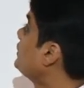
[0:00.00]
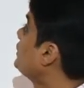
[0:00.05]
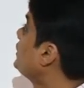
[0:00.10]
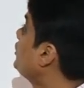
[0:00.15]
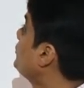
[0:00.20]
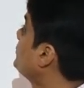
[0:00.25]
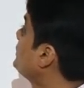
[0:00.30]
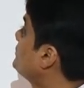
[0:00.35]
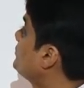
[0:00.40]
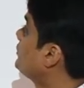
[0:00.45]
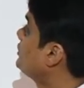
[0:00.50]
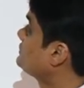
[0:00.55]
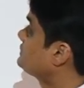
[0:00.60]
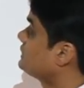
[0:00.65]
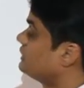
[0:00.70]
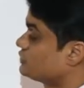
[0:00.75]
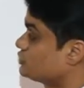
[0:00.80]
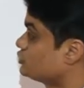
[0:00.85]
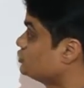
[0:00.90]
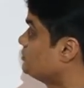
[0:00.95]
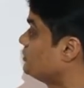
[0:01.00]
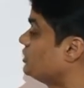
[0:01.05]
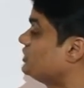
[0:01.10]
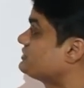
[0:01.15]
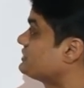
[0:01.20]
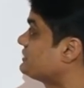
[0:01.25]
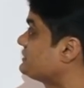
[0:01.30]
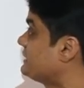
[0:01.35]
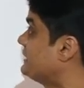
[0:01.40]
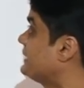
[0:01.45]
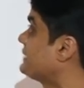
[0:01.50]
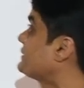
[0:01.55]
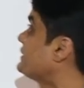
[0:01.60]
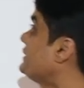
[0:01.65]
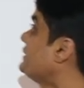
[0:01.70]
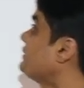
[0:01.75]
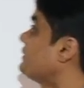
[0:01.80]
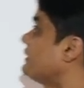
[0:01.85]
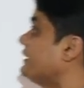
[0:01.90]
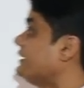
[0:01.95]
how many balls are, two balls are
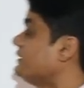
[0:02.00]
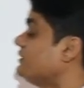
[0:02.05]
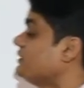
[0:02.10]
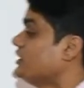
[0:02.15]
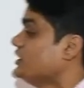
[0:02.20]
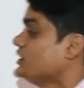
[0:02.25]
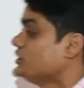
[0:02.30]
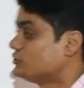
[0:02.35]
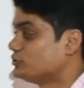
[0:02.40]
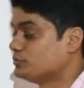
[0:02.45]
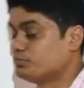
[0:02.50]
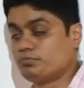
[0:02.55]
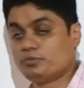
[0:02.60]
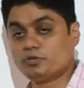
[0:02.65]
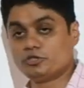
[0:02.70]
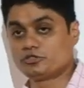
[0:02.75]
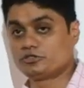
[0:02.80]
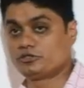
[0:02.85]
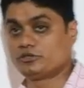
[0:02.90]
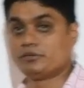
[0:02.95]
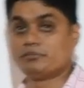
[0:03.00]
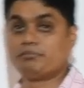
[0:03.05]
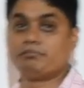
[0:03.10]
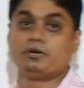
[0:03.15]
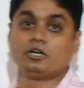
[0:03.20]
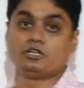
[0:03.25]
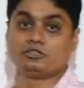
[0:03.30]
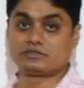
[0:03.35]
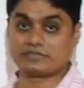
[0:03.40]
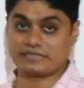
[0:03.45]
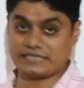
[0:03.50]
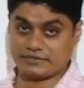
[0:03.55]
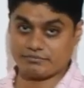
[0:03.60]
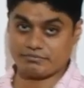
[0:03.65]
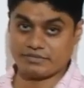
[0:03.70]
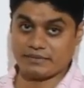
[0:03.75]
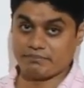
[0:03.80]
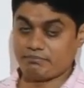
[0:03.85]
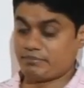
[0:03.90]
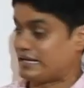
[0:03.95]
selected, right? So both balls
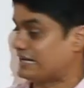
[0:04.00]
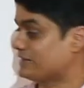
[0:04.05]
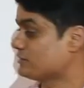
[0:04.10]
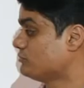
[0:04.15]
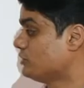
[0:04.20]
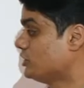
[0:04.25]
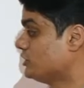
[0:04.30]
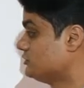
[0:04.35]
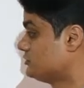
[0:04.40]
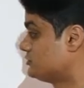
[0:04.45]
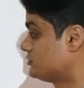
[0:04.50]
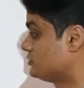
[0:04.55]
can be a black ball,